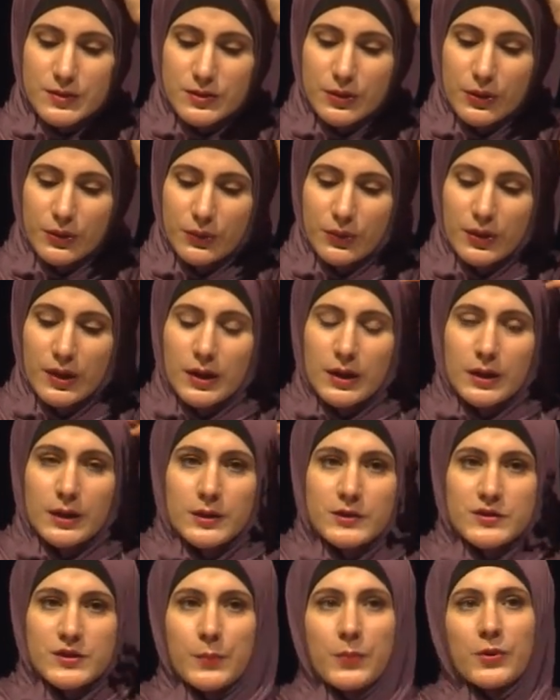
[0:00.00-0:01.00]
So
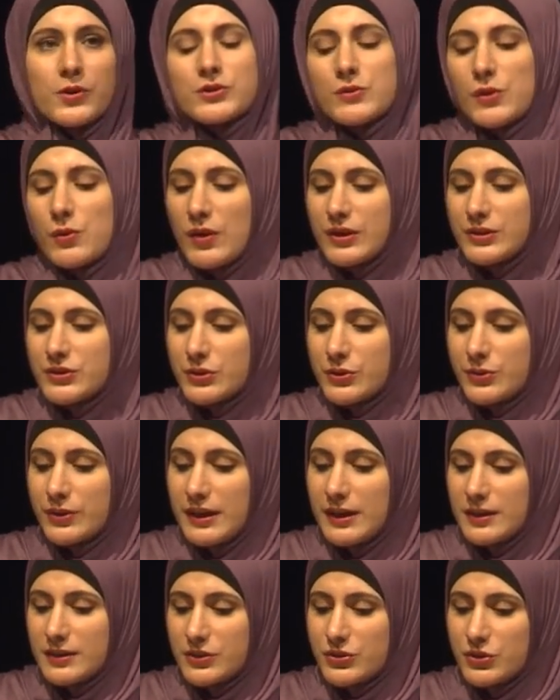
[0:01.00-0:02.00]
suppose we want to
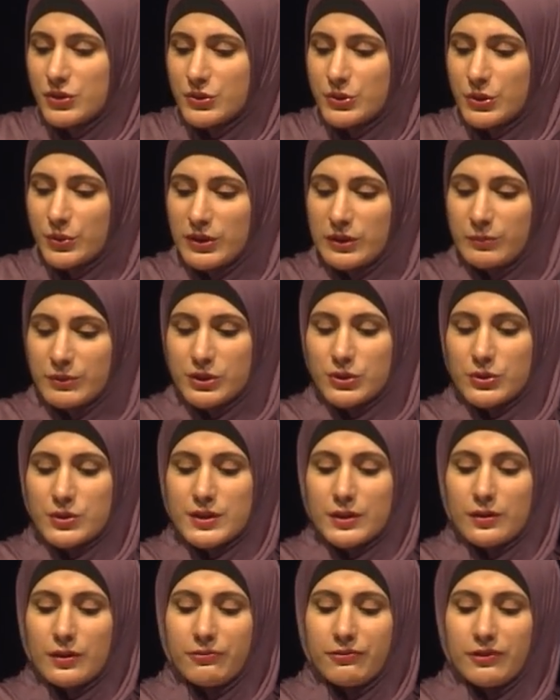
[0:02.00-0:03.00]
create a duotone image
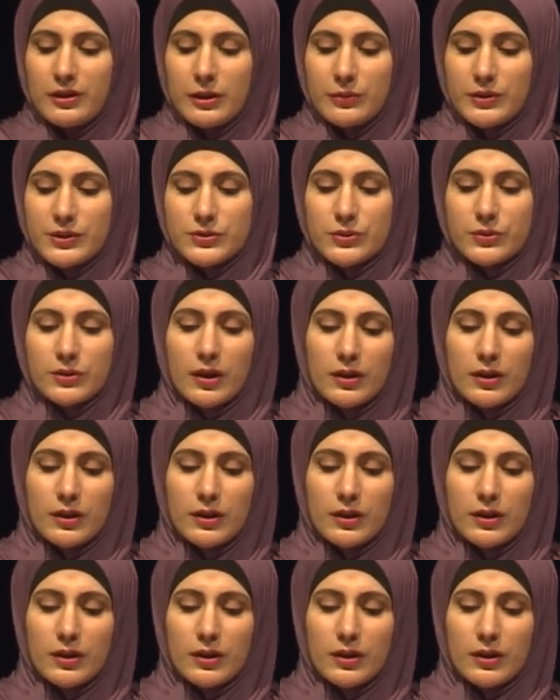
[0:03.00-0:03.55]
using the following two